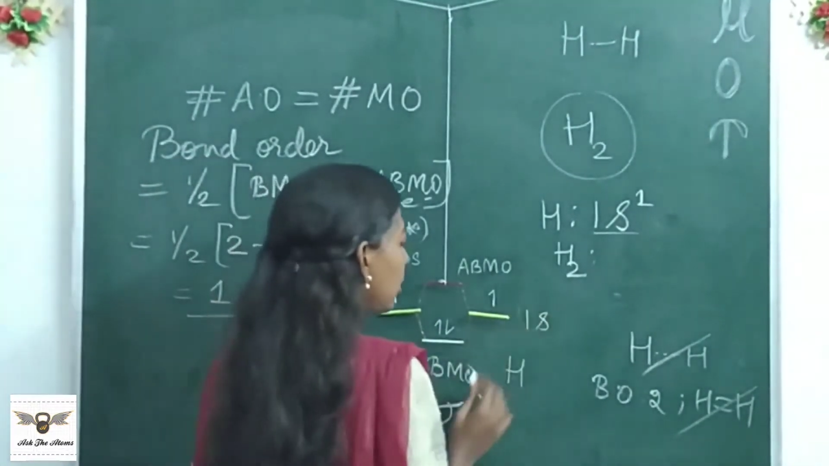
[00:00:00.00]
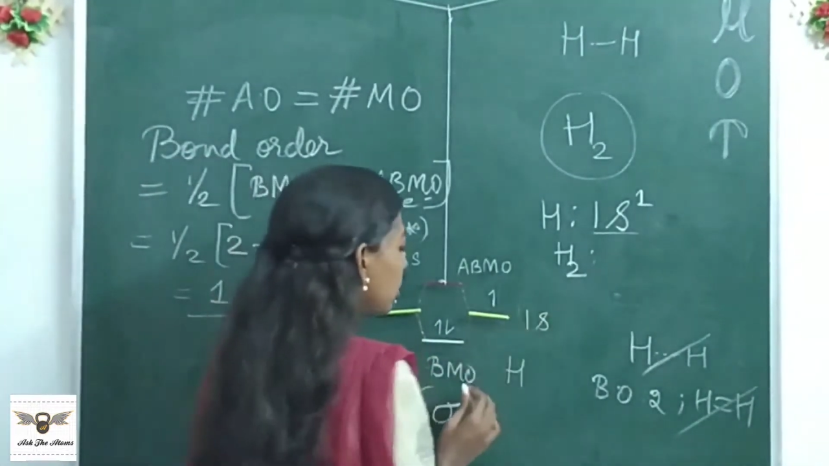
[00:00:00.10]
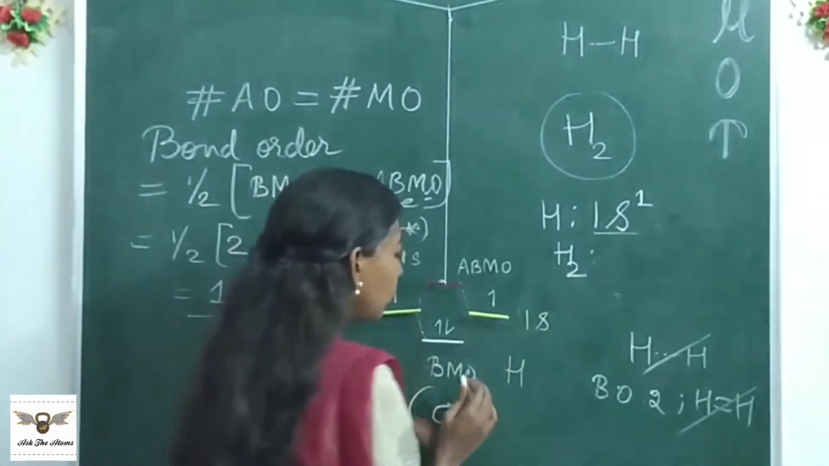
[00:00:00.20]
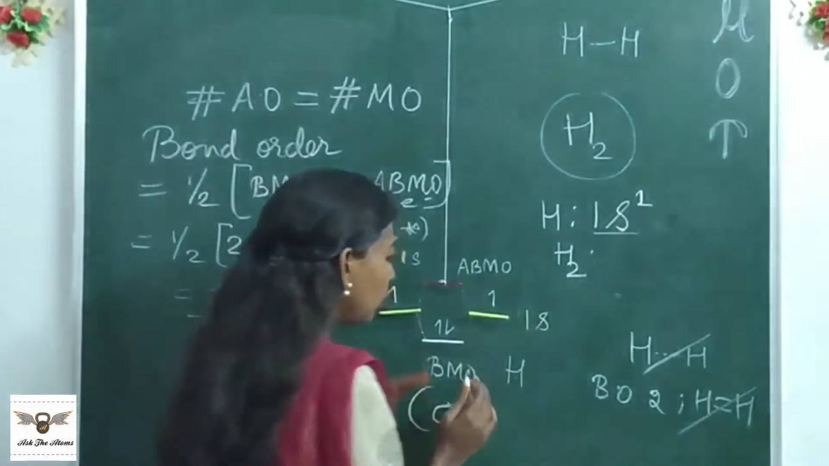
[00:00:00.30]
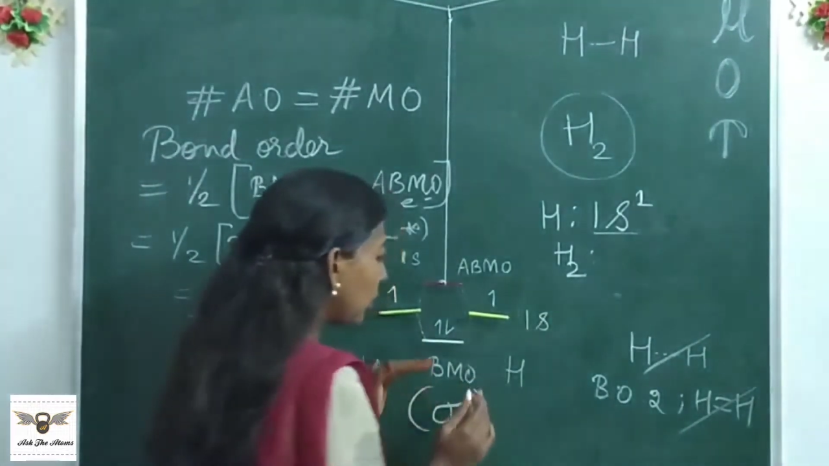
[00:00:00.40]

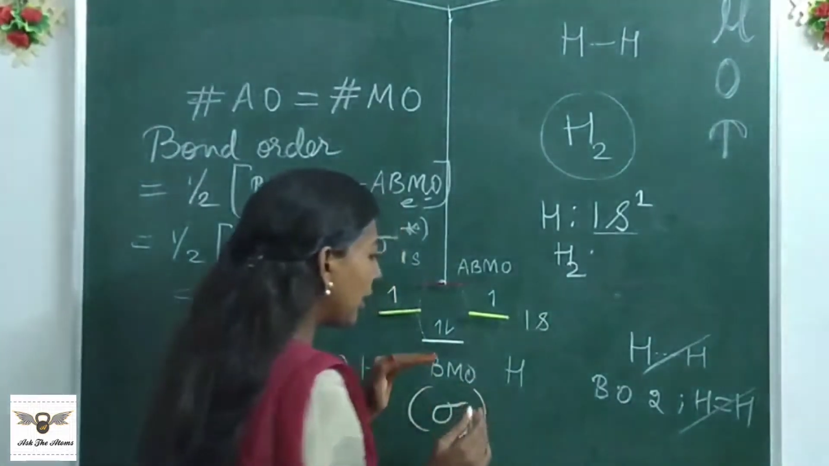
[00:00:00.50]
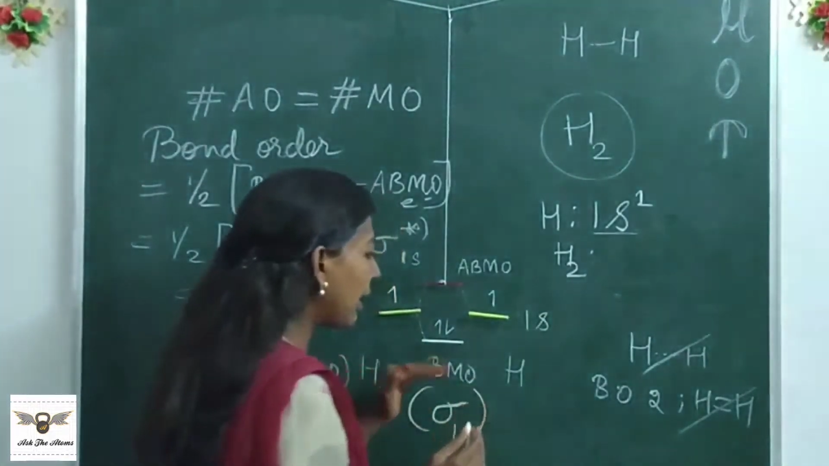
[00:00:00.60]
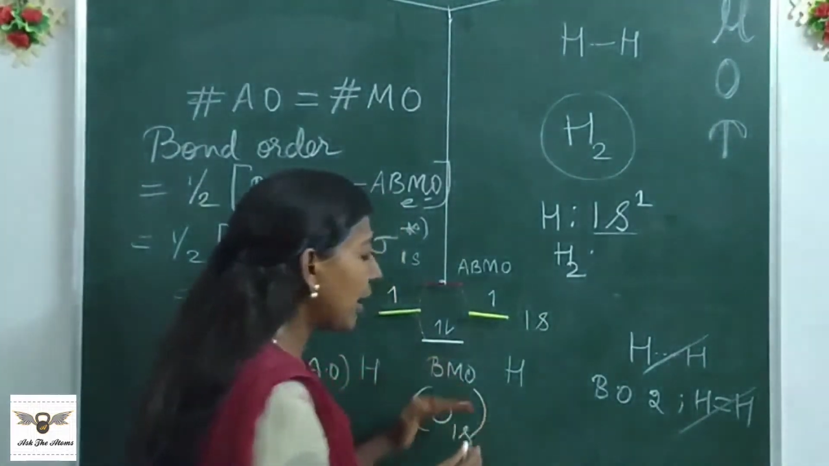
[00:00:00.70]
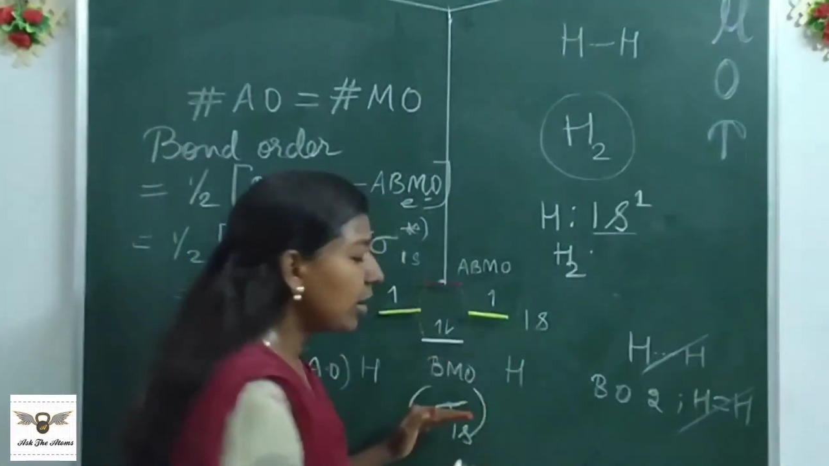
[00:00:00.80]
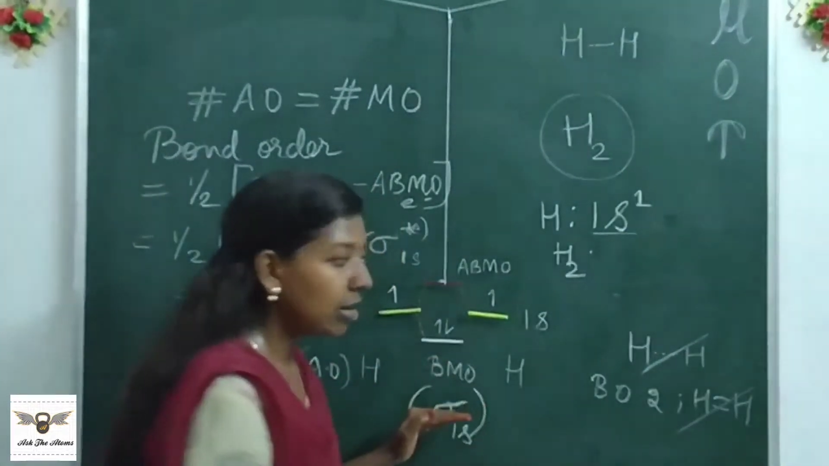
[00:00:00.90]
So
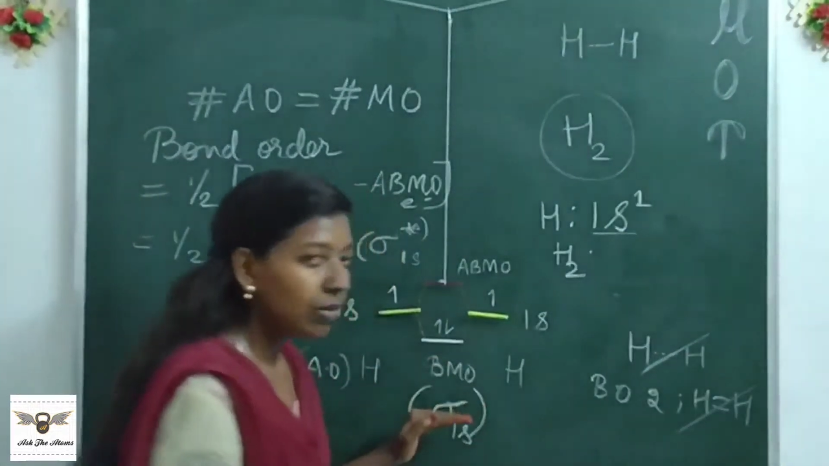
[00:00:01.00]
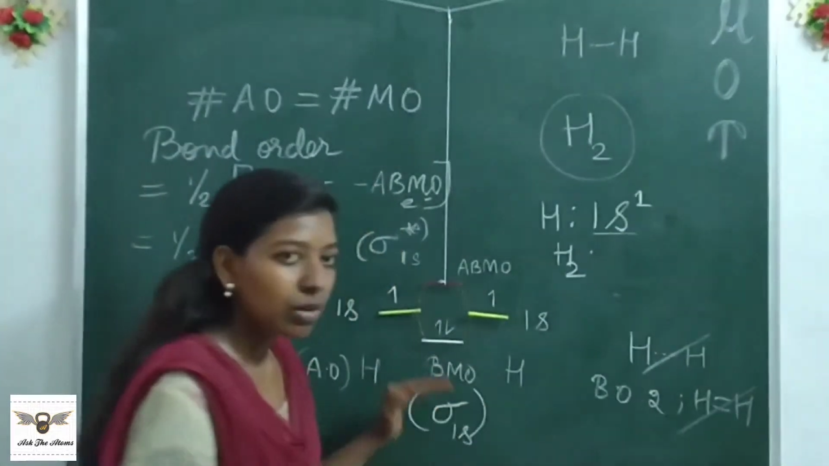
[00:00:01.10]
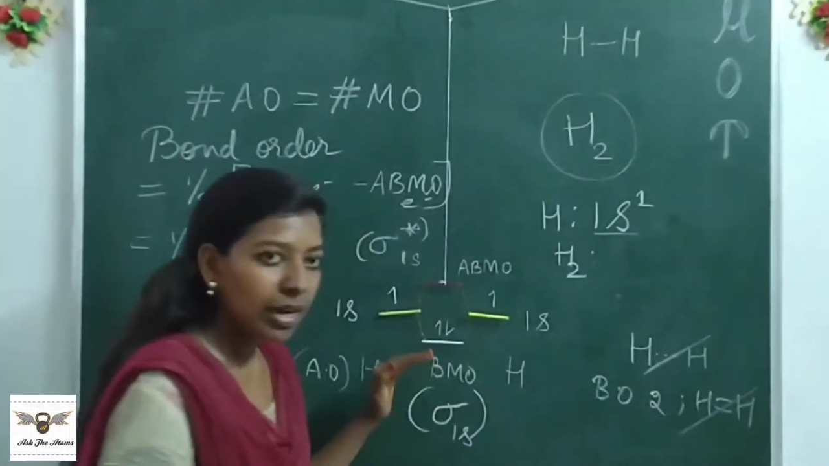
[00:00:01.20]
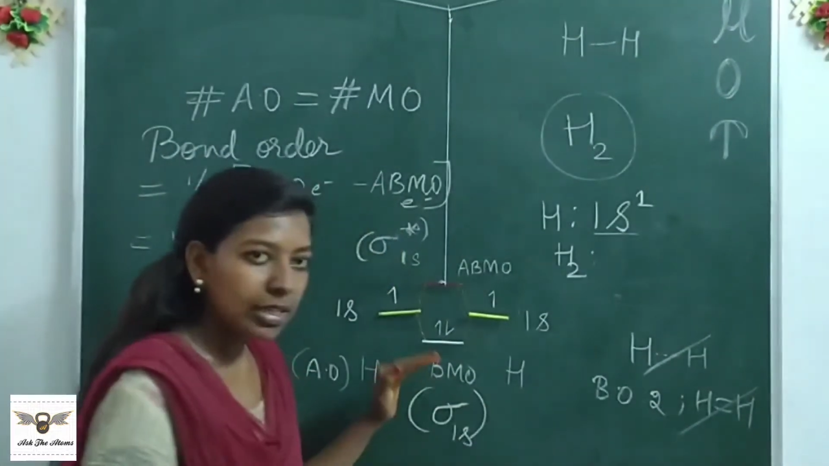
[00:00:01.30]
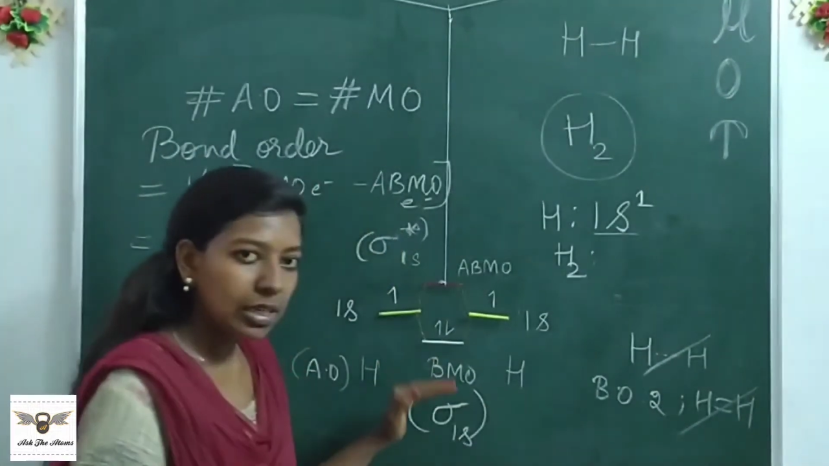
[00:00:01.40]
again,
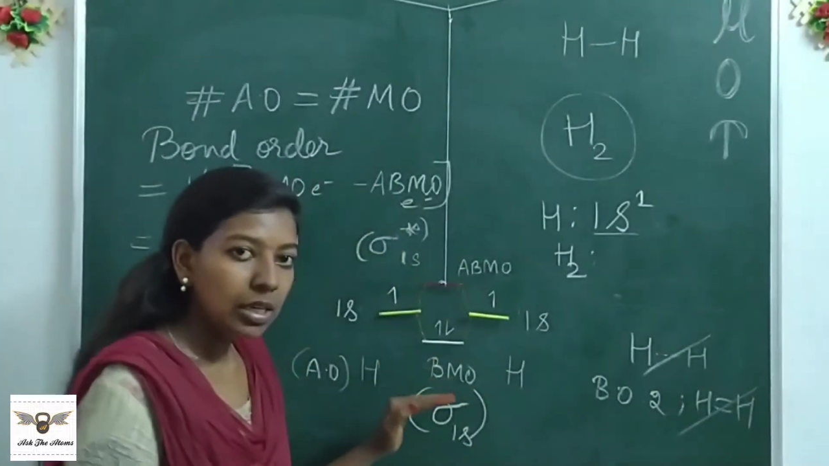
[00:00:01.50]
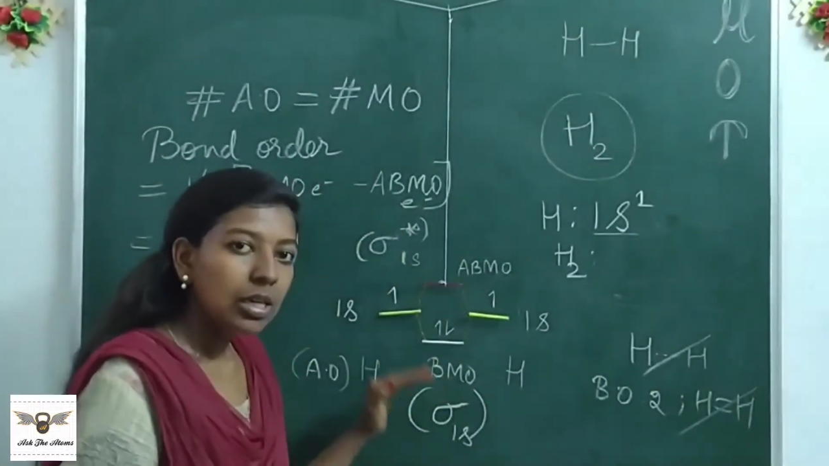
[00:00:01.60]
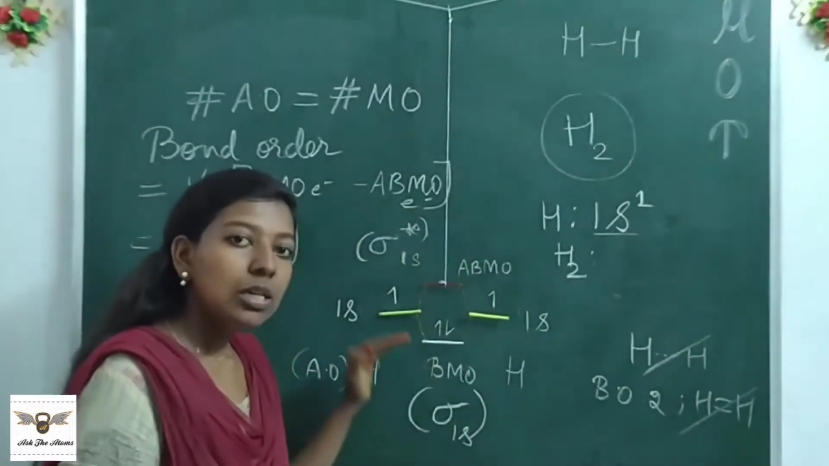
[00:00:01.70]
writing,